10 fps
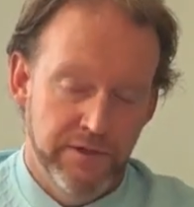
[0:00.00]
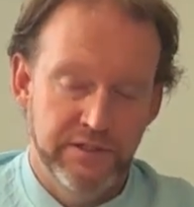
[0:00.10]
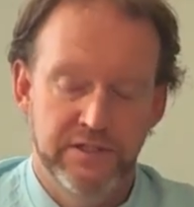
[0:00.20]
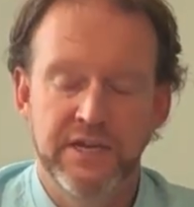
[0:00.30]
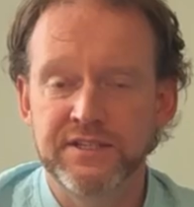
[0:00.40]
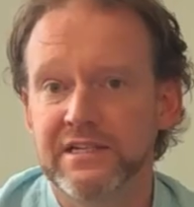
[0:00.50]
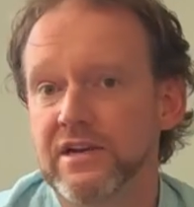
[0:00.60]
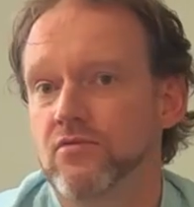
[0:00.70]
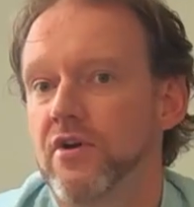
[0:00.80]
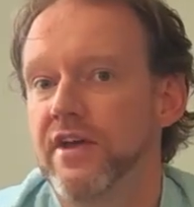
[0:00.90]
intensely
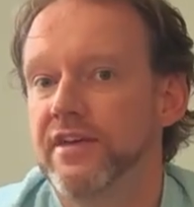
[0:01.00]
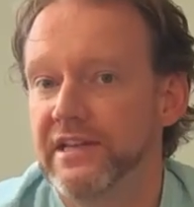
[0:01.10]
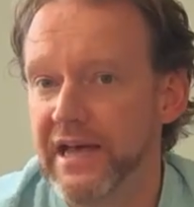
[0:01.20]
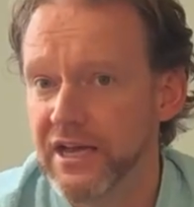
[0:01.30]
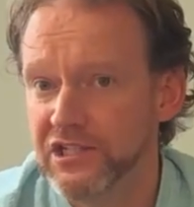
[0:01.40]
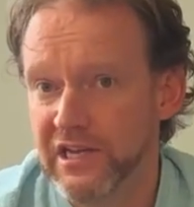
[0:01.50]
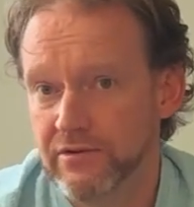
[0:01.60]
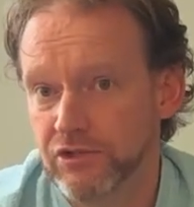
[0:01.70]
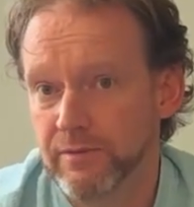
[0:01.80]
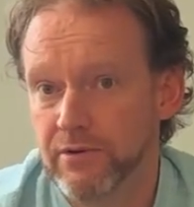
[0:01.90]
aware that large
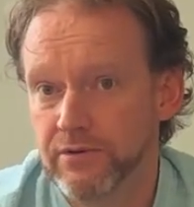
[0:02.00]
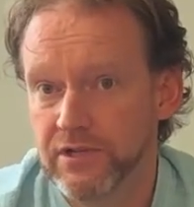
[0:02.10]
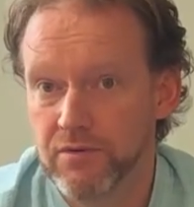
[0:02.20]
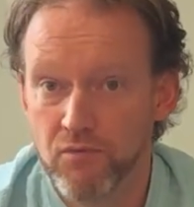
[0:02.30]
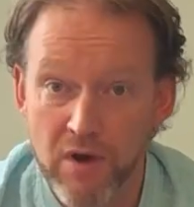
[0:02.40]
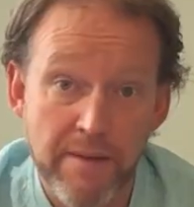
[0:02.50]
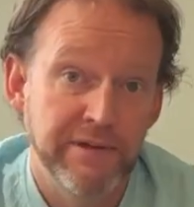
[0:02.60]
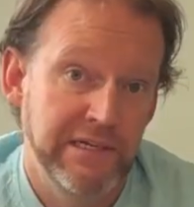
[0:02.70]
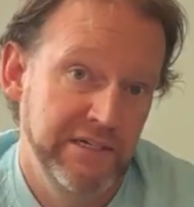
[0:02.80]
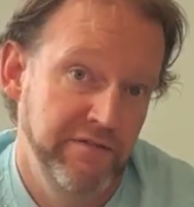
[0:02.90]
language models are
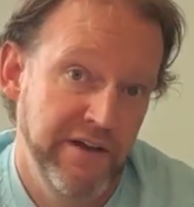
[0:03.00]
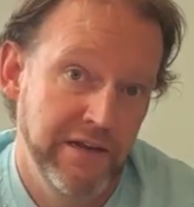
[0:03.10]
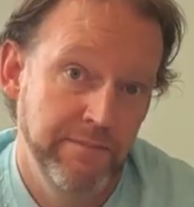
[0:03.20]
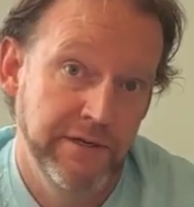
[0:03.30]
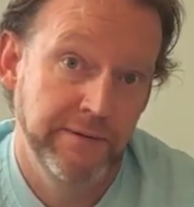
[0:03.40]
rapidly developing.